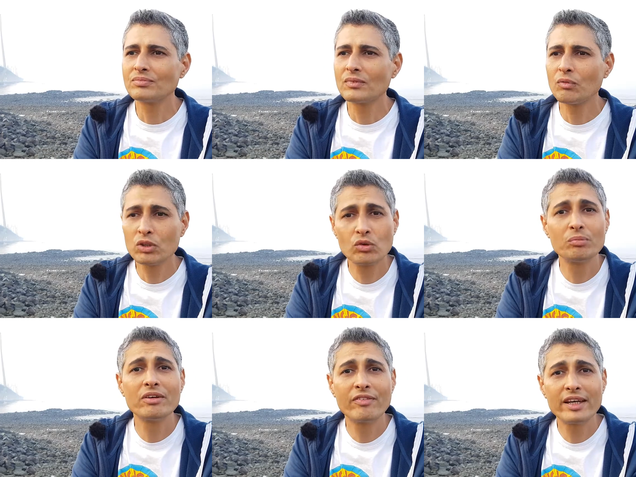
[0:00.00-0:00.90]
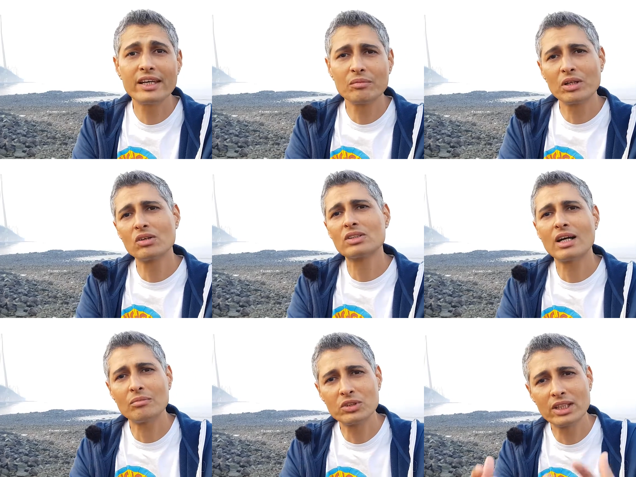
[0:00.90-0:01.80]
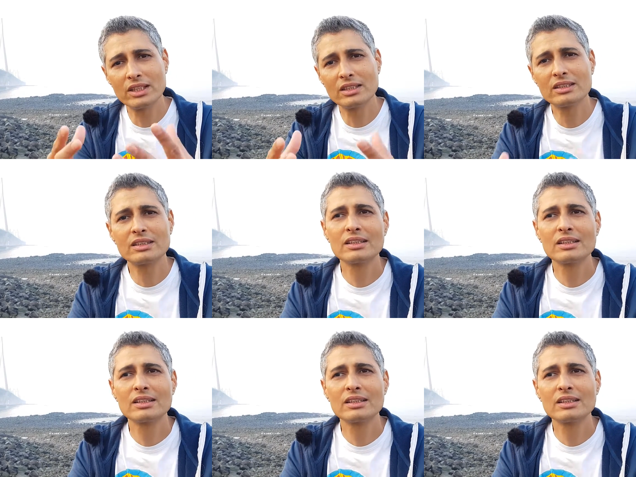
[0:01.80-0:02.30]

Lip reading: which would be fitting because Kamshet is.